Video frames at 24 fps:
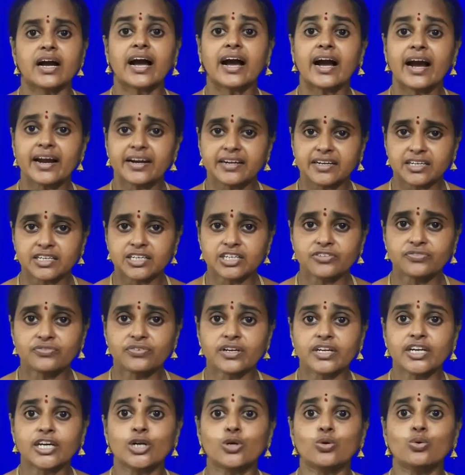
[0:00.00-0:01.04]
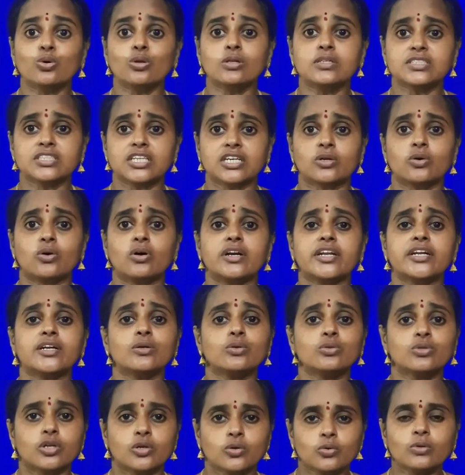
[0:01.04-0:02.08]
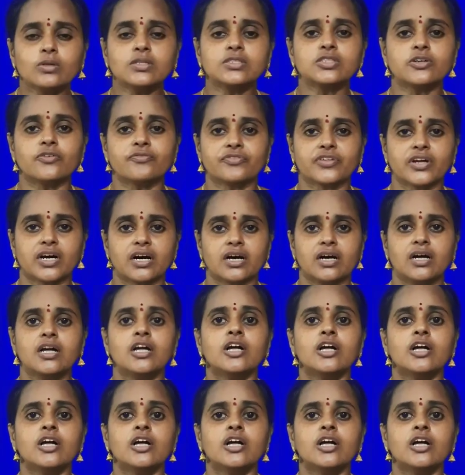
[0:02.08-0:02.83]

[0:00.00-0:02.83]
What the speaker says: identifier rules according to the rules of the